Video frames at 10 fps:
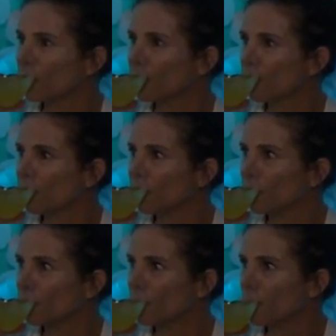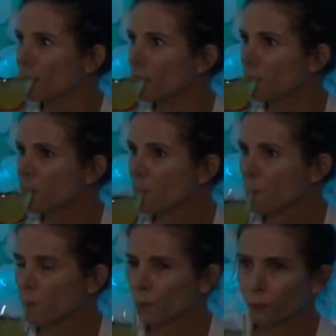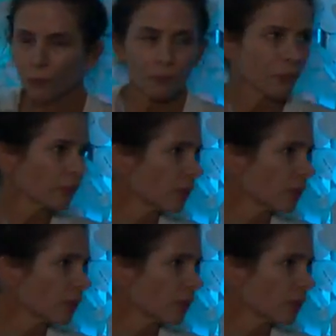(not speaking)